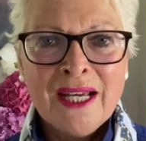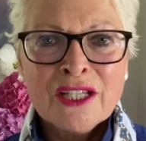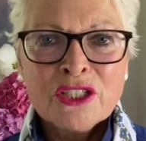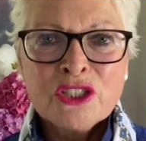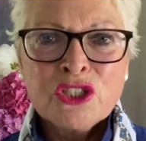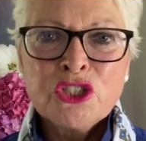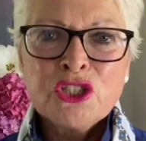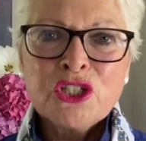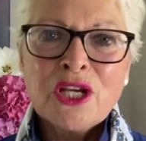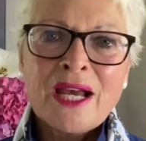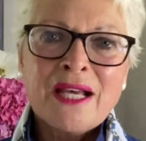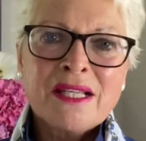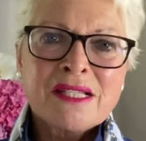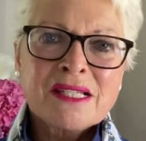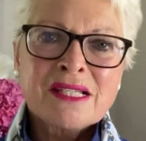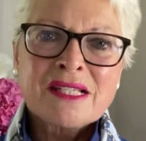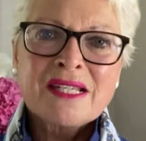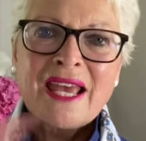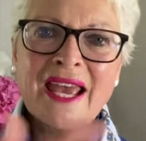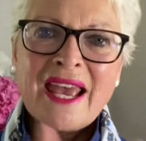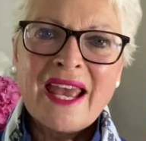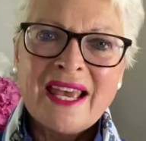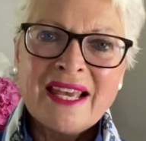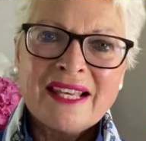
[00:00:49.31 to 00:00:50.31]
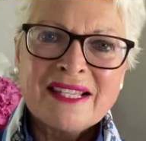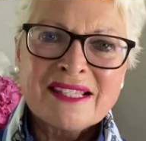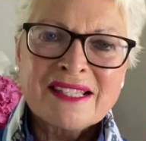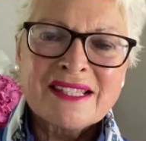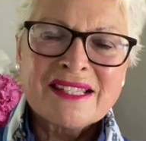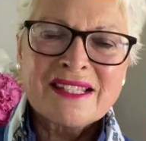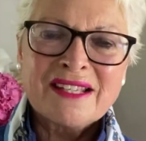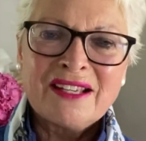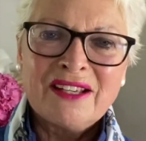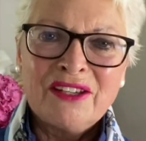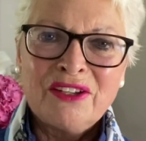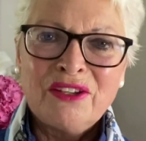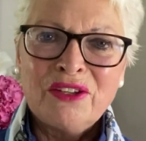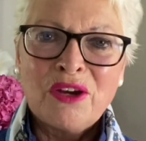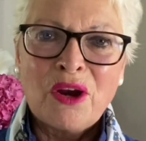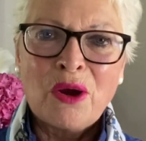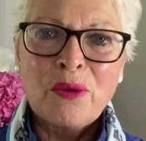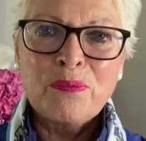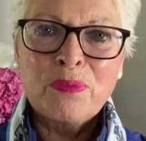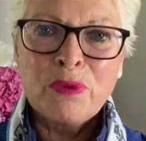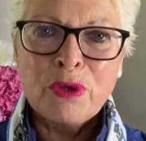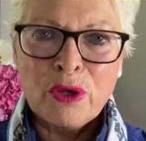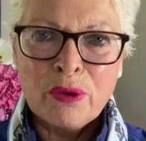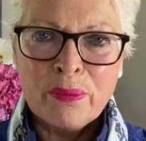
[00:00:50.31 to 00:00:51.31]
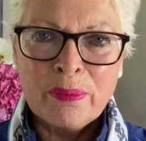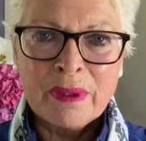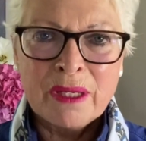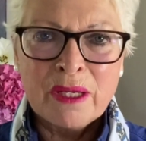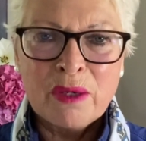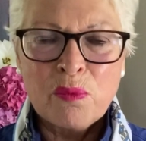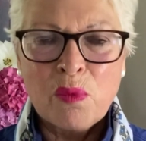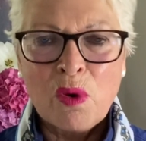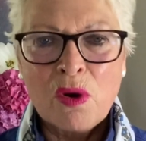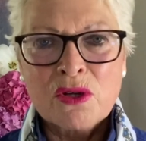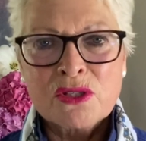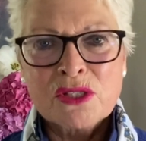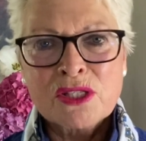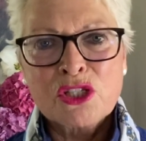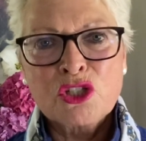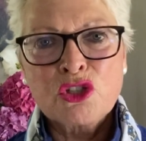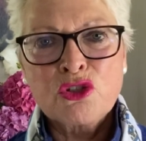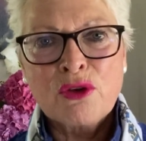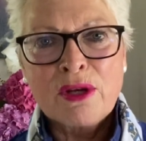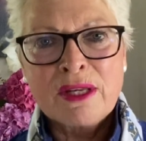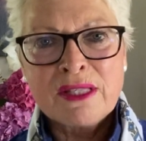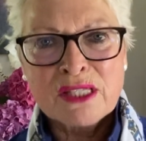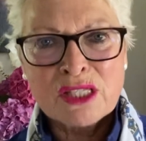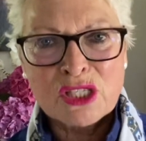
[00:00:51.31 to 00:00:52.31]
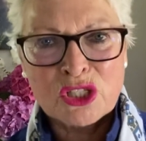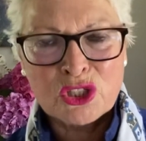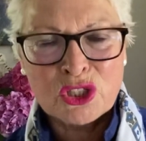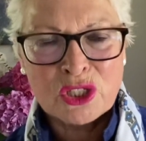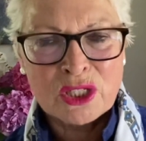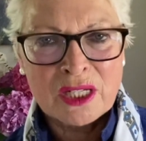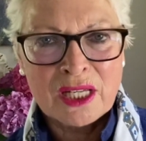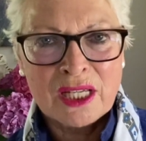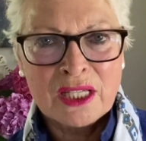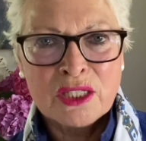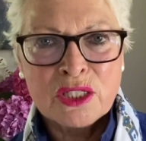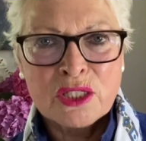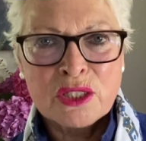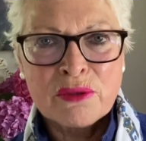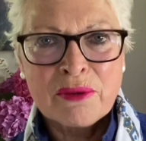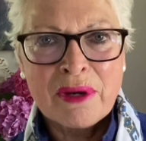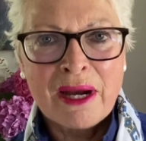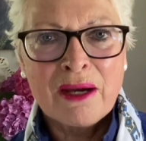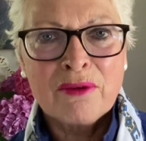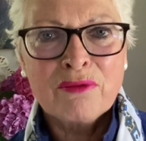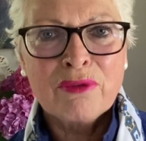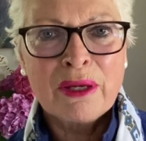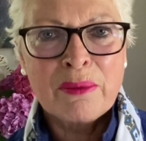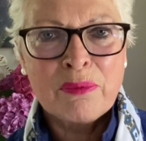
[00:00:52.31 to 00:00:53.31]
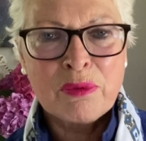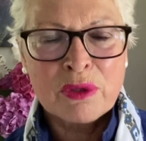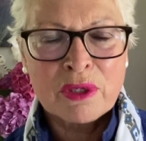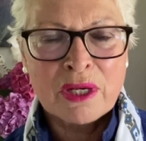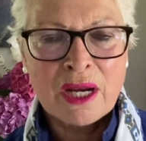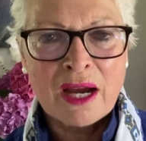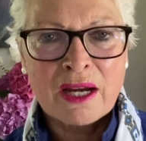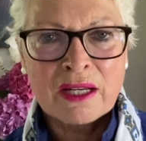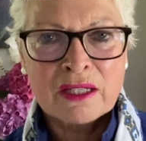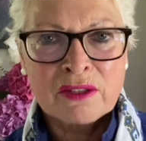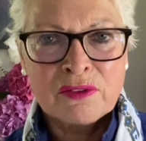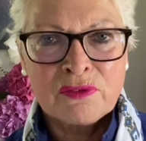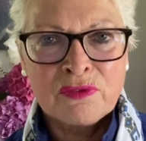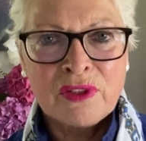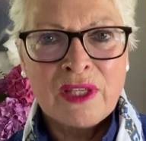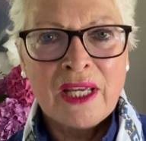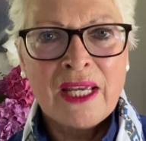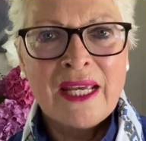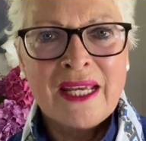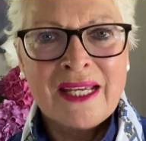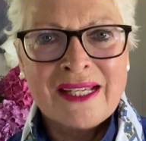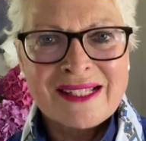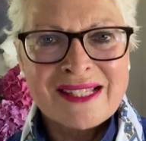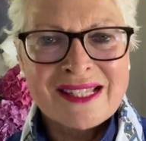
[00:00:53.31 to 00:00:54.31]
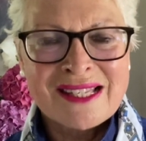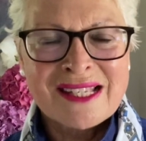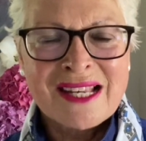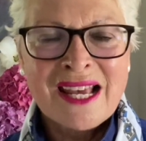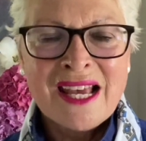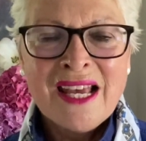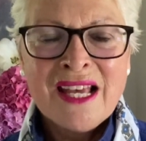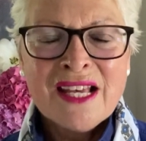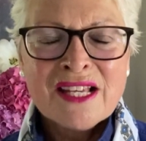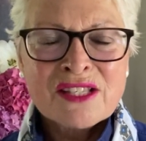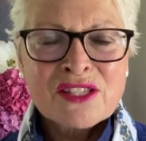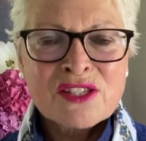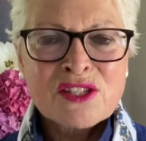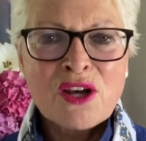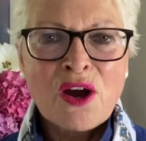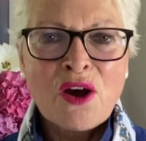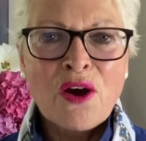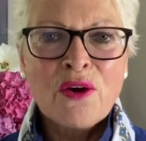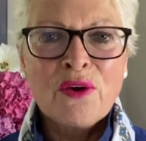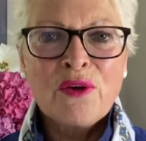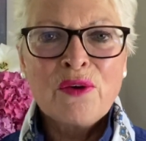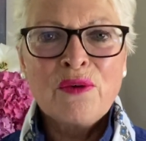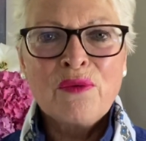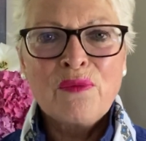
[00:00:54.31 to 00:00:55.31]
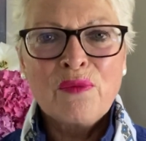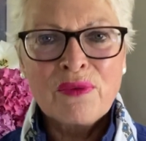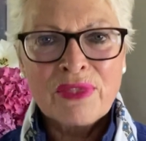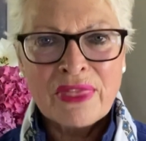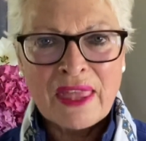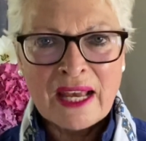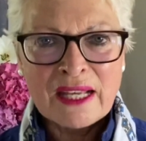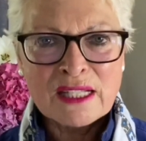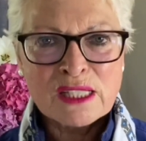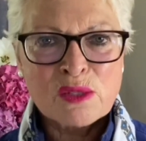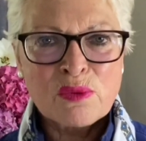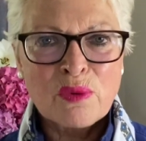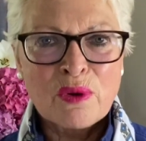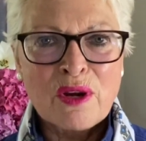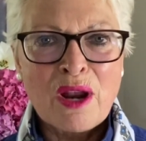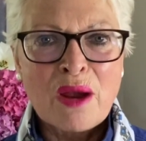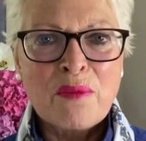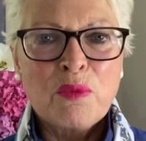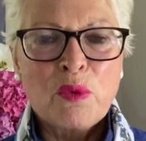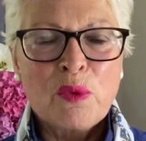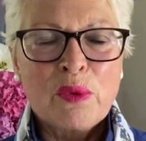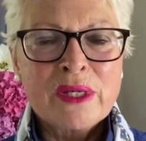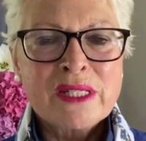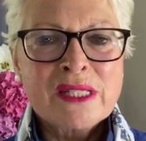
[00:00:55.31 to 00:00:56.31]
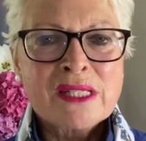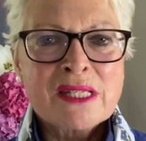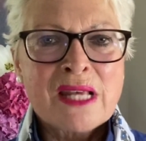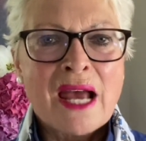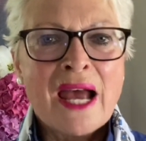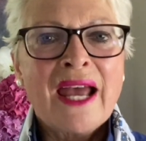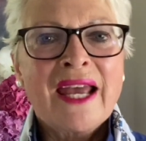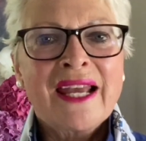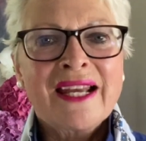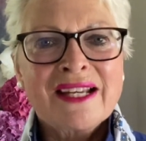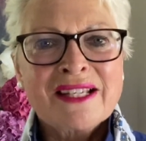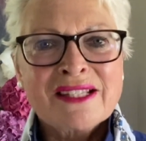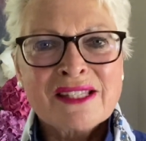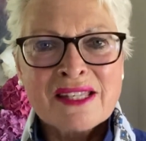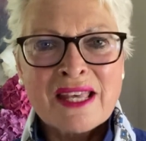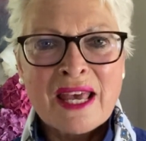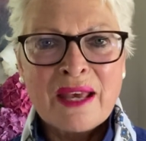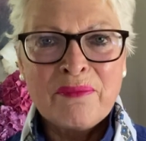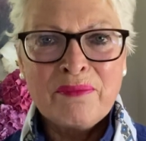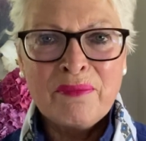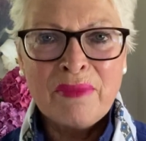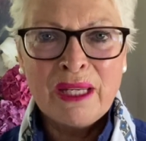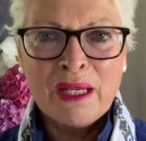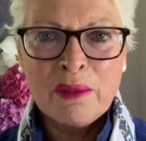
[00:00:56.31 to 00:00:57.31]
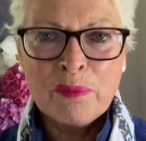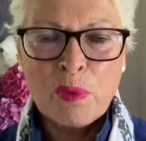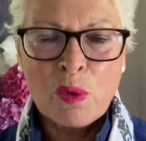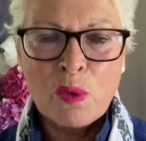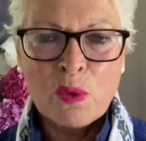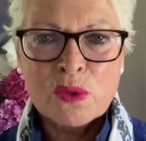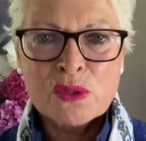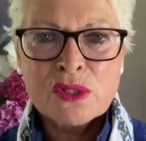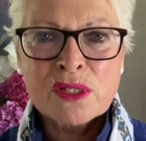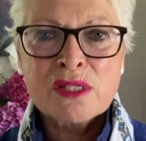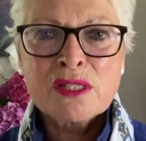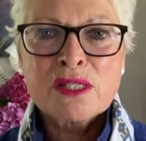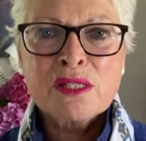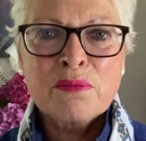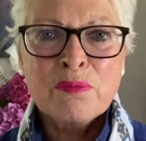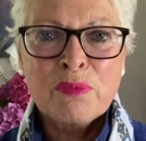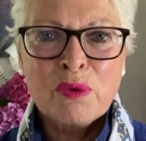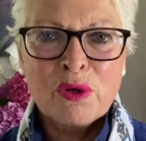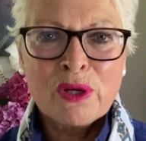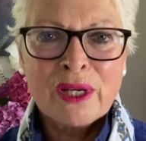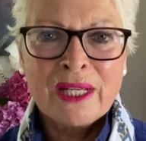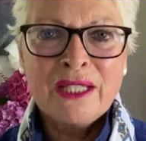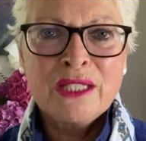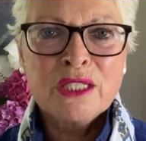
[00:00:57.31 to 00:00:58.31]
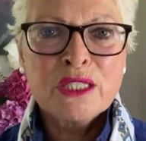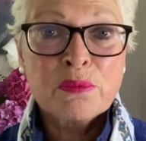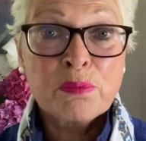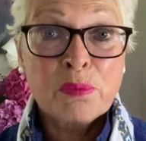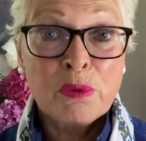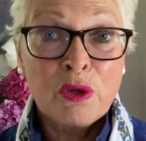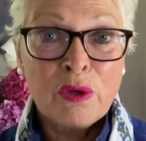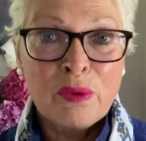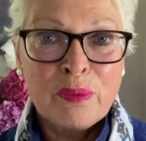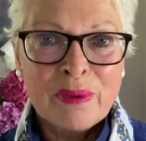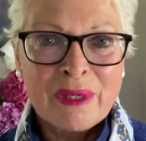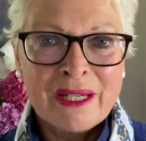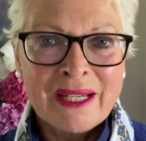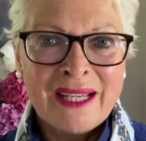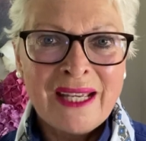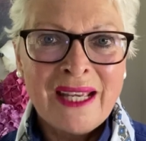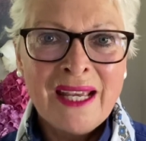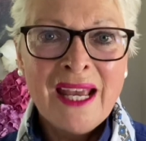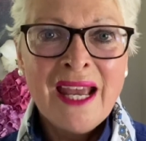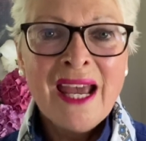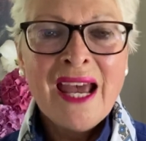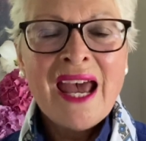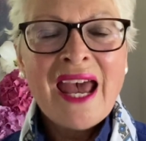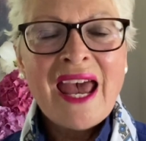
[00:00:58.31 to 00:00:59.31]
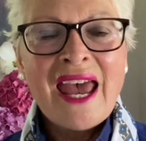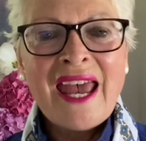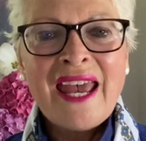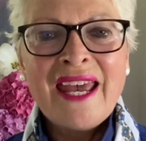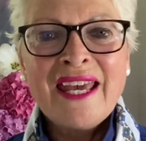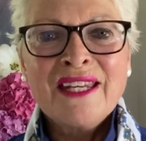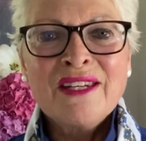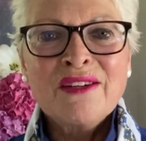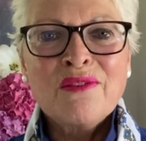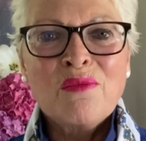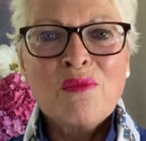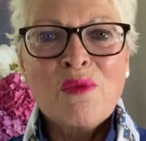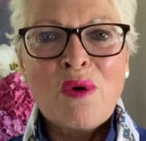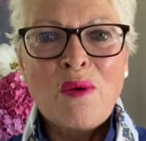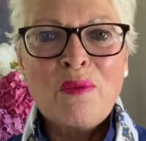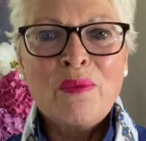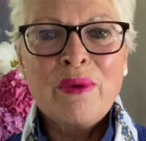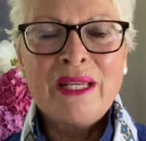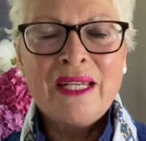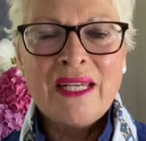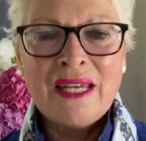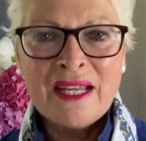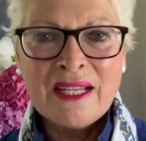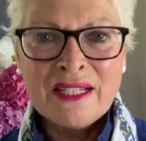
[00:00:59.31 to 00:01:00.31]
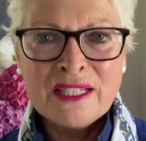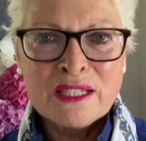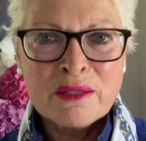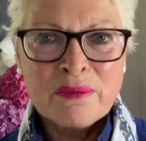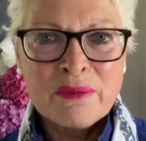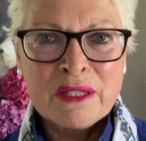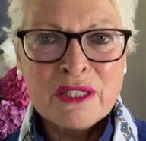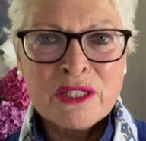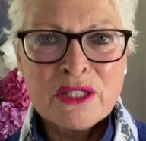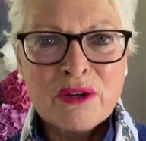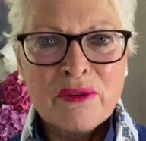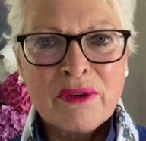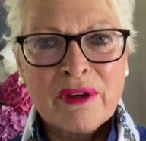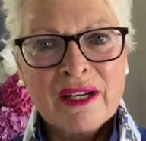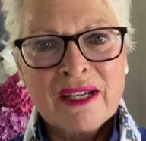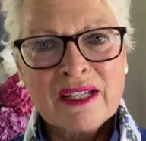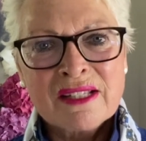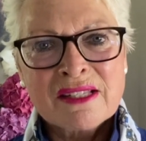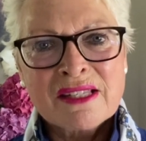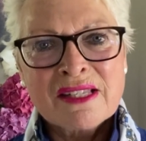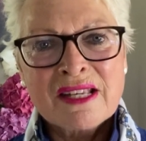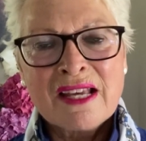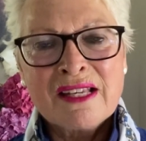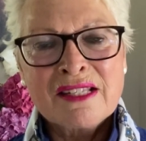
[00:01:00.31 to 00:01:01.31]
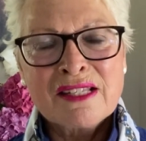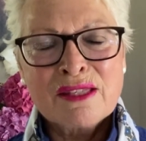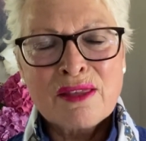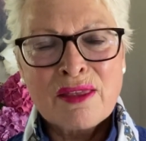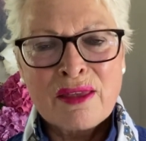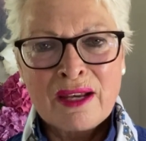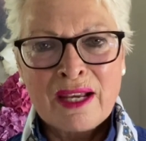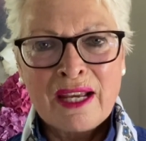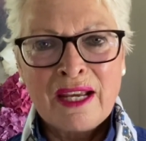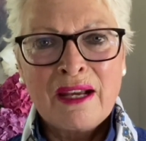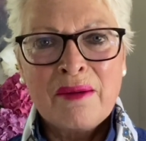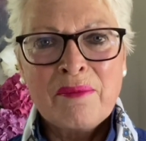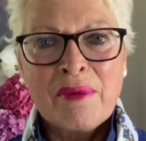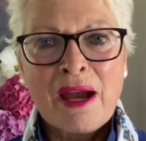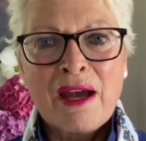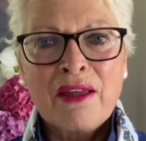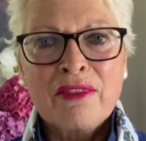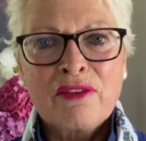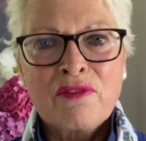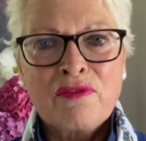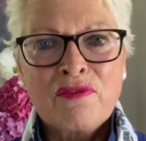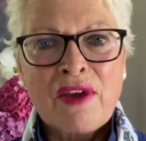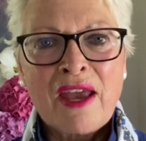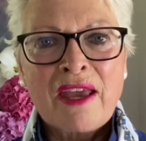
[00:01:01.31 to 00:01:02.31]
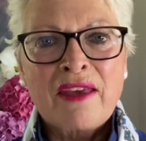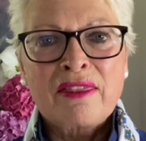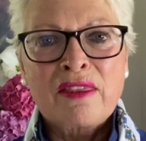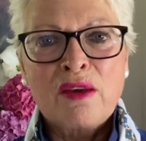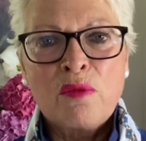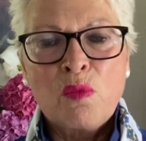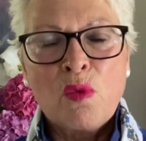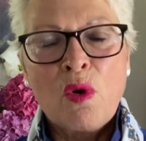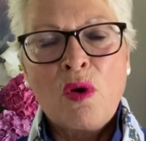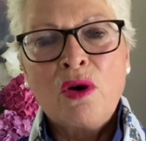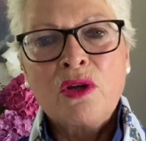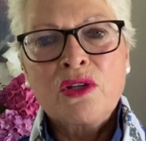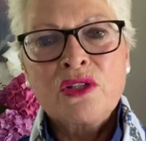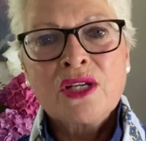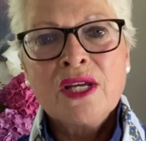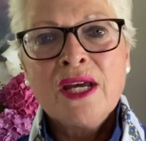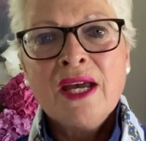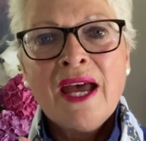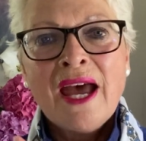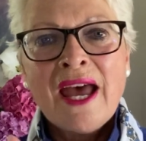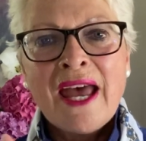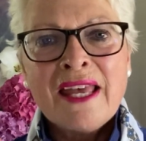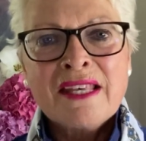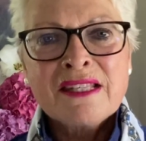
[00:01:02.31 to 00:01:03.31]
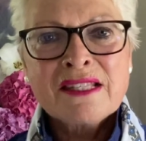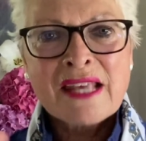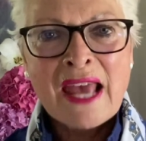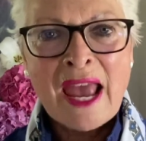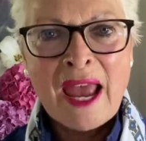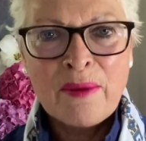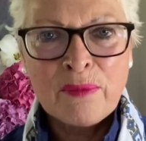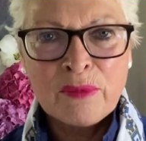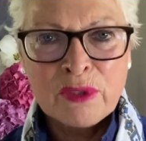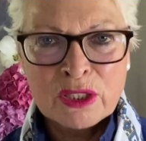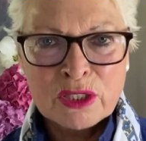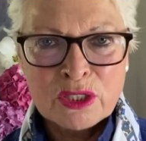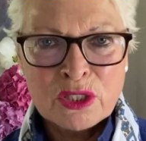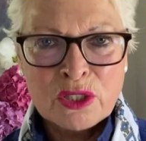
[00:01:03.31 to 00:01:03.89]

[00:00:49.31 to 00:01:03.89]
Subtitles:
Just as, you know, puberty was a transition into our reproductive years. So that's what I'm always saying, is that menopause is the bookend to puberty, and what we need to be doing is thinking about the fact that what is happening